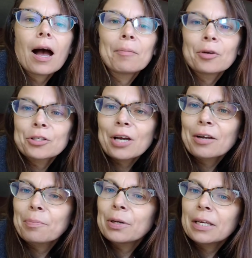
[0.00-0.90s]
I'm not sure how
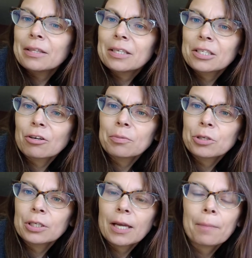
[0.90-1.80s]
to put it in the
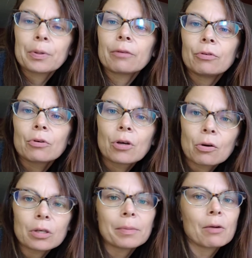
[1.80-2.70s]
description yet, but if you
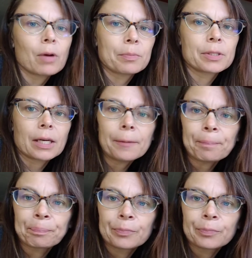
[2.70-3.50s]
go to my website,